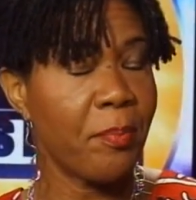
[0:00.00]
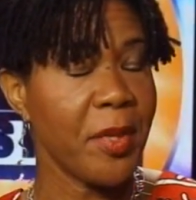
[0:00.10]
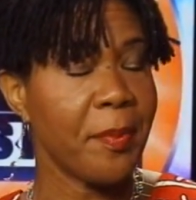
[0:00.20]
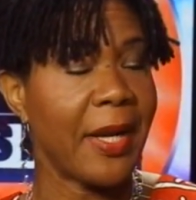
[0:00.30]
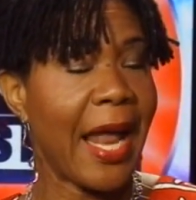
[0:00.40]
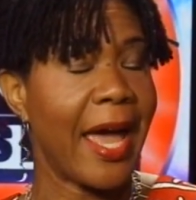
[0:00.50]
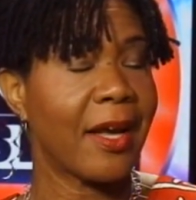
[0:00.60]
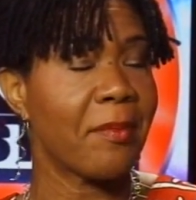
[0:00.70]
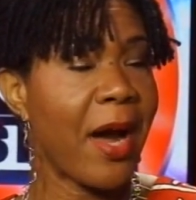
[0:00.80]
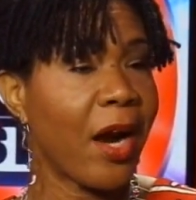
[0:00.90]
people
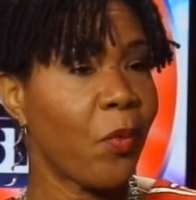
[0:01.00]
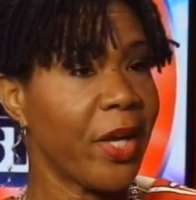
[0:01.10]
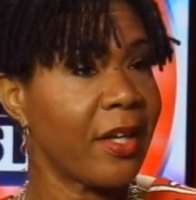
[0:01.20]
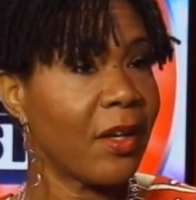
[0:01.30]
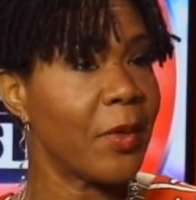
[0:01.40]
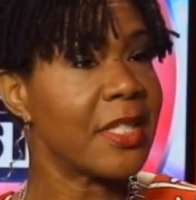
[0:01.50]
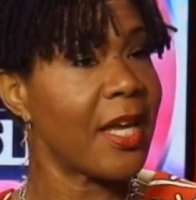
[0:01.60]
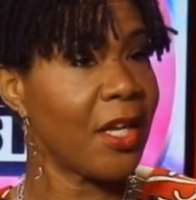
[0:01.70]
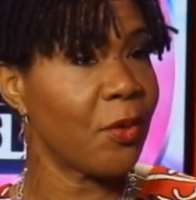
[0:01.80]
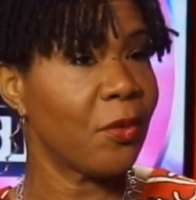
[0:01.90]
like Mark Wignall will
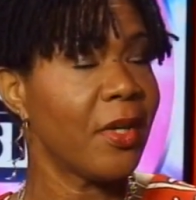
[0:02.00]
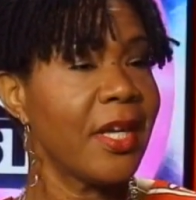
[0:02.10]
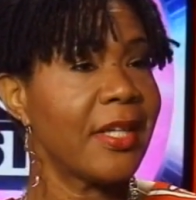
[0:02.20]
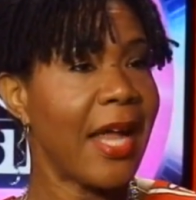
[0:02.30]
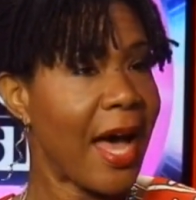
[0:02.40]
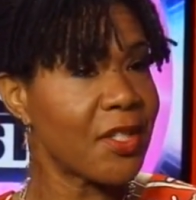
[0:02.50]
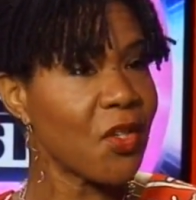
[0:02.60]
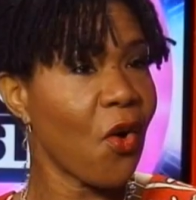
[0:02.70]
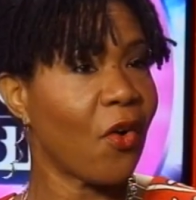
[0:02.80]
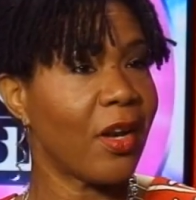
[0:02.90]
tell you
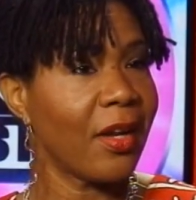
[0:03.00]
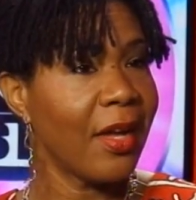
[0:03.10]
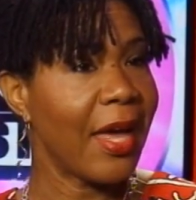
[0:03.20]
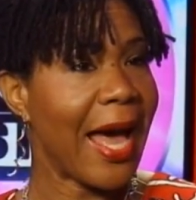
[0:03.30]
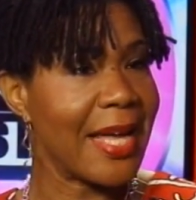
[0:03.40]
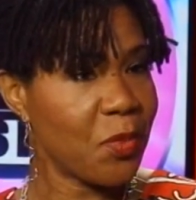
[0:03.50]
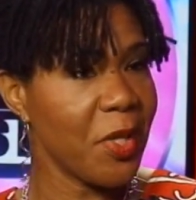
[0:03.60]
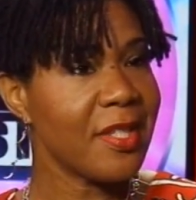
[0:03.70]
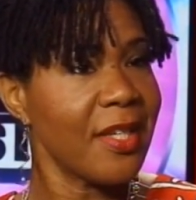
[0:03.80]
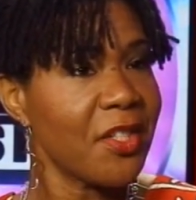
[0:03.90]
dancehall, as
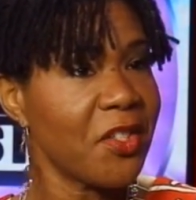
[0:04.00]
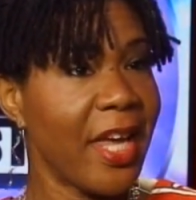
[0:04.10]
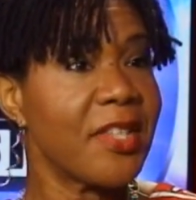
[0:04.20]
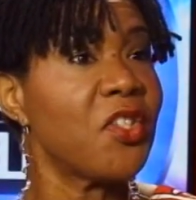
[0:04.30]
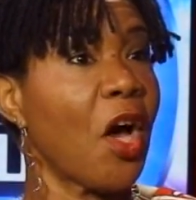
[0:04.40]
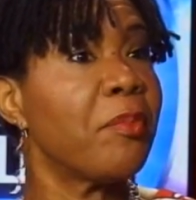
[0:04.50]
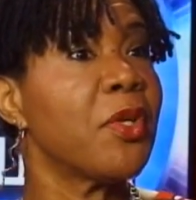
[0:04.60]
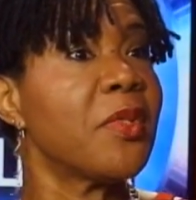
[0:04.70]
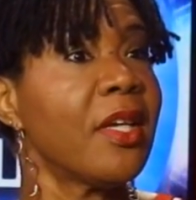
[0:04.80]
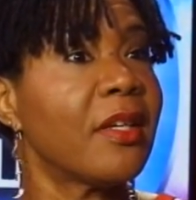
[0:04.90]
we see today, is not
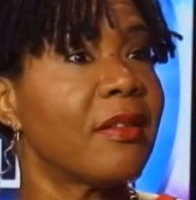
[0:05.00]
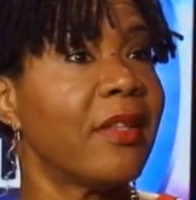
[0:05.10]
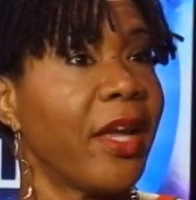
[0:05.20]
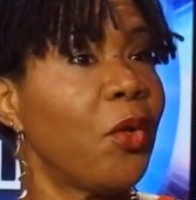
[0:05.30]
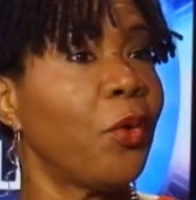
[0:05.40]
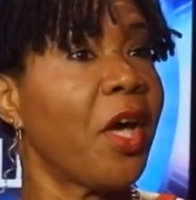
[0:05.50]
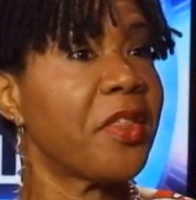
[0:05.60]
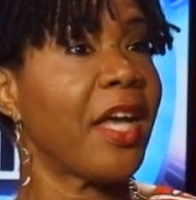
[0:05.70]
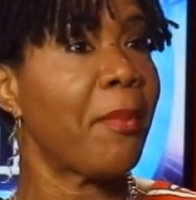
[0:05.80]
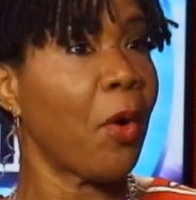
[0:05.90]
music. They know
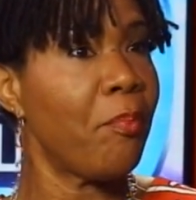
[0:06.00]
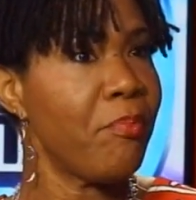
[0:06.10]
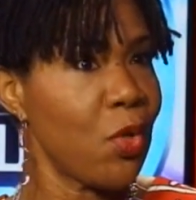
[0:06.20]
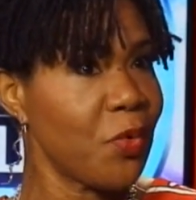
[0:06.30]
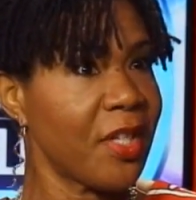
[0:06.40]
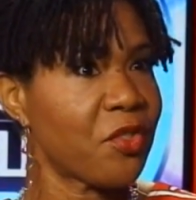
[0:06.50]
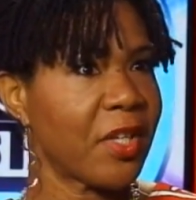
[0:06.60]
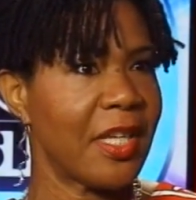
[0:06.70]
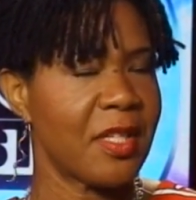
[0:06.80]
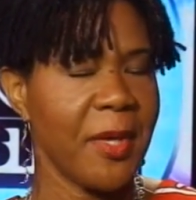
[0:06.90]
nothing about music,
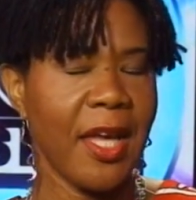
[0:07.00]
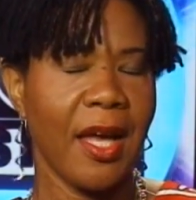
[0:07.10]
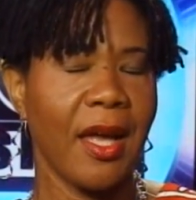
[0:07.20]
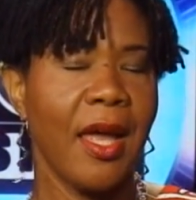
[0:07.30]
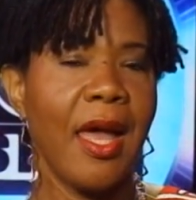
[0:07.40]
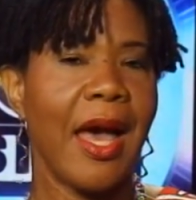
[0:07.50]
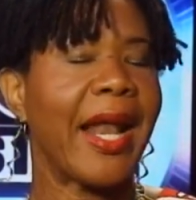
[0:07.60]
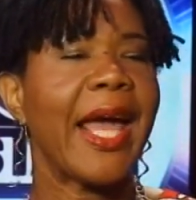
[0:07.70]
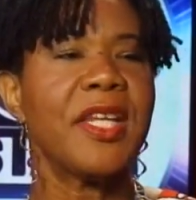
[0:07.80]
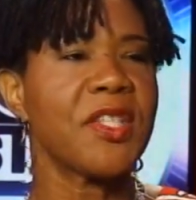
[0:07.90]
strictly speaking.
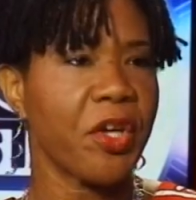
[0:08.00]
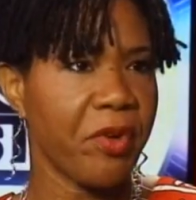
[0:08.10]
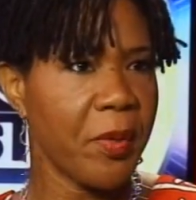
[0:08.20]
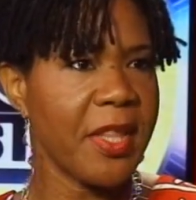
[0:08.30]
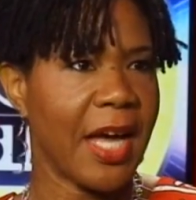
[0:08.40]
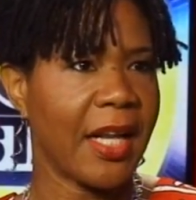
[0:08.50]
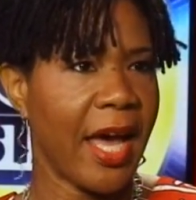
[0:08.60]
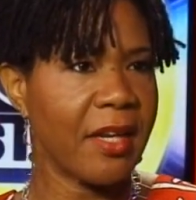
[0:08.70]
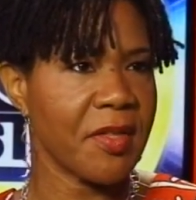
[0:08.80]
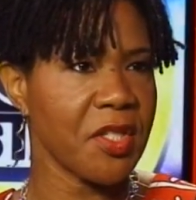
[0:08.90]
And I disagree with that kind of